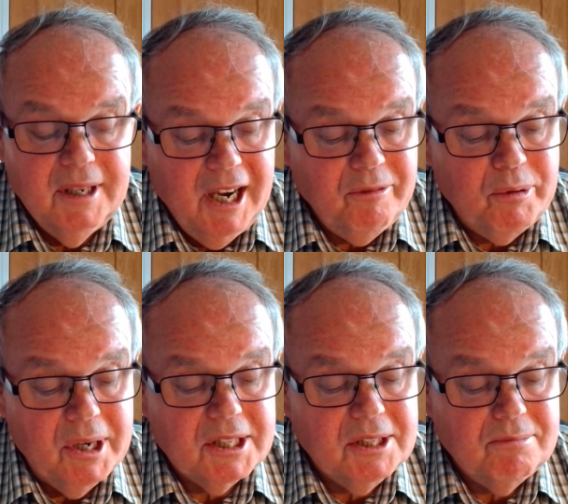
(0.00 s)
have
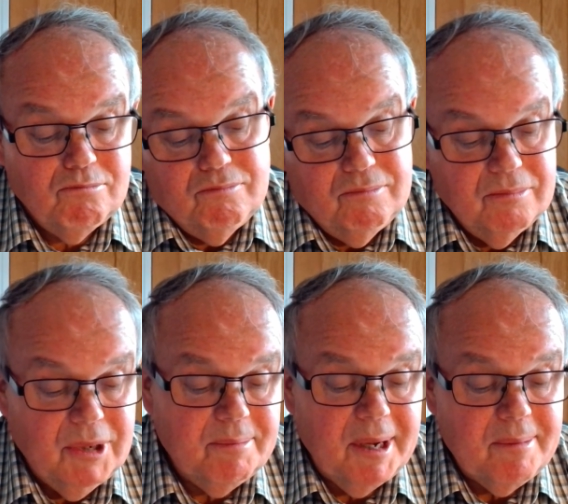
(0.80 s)
worked
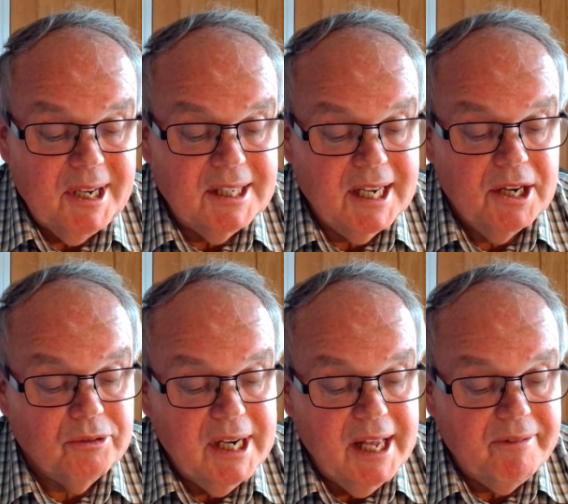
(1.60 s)
well, maybe 10
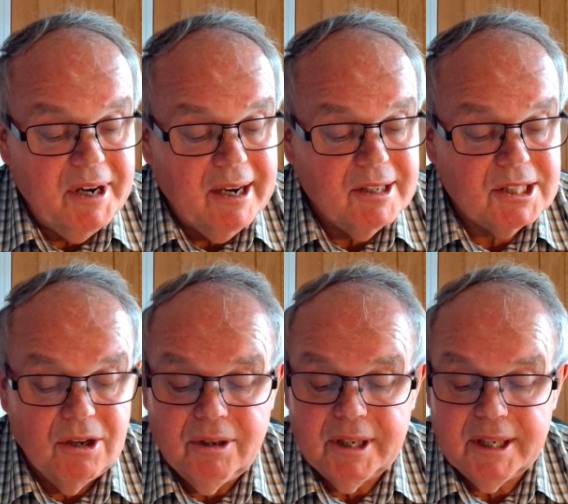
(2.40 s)
or 11 hours
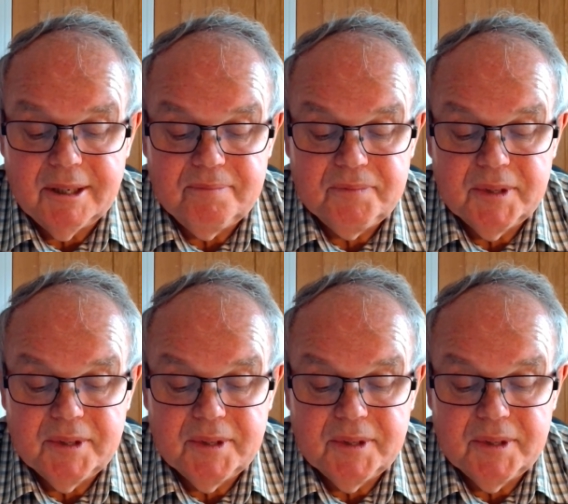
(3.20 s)
longer,